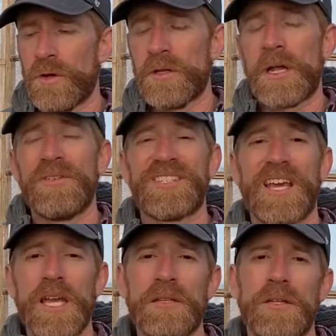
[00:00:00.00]
a lot of its
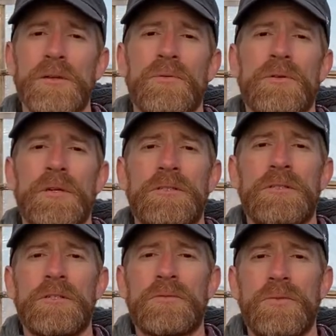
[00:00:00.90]
hand labor, is
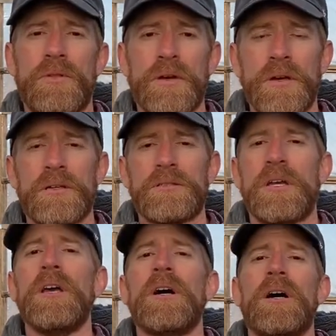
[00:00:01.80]
just with us.
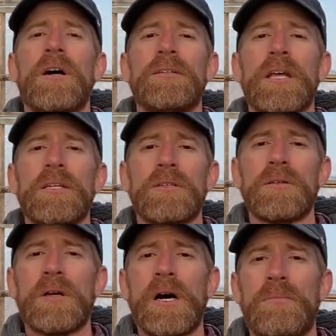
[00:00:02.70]
It takes a
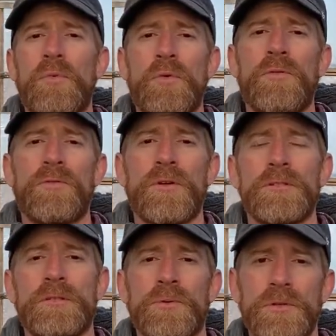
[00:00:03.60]
lot more for
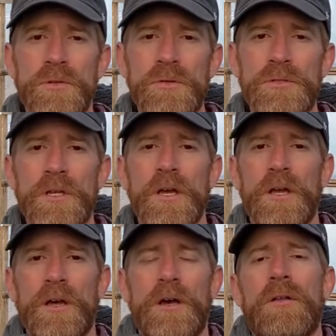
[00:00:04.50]
us to produce
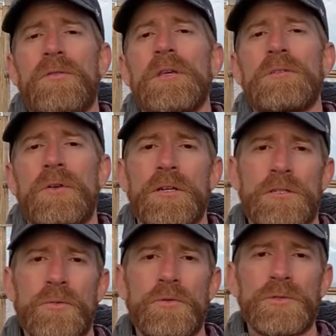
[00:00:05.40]
these
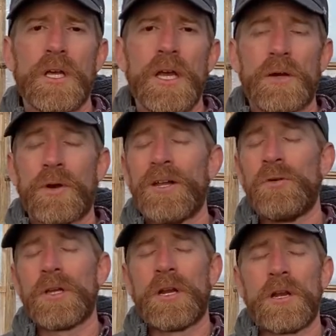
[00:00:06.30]
vegetables. We're not
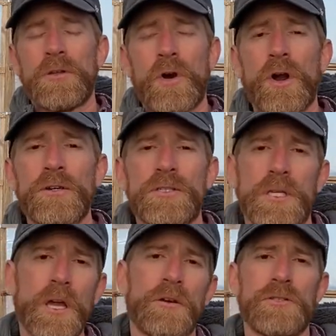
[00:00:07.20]
doing it on a large
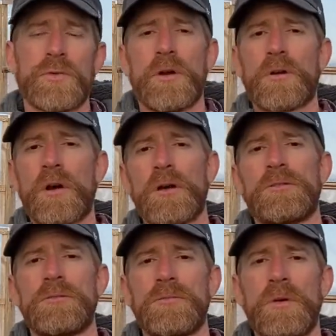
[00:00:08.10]
scale, so our
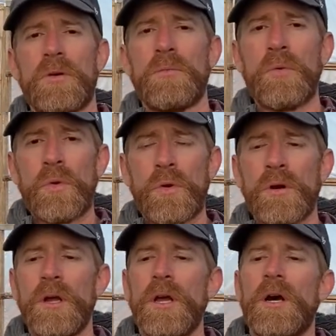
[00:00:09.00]
costs are
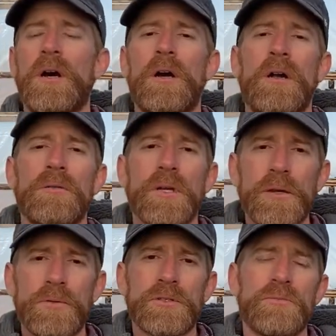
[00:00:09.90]
more, our
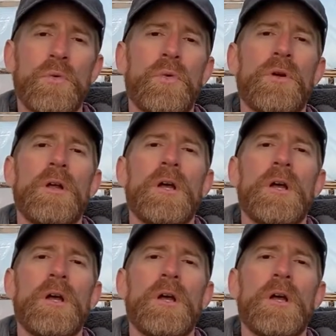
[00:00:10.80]
labor's more,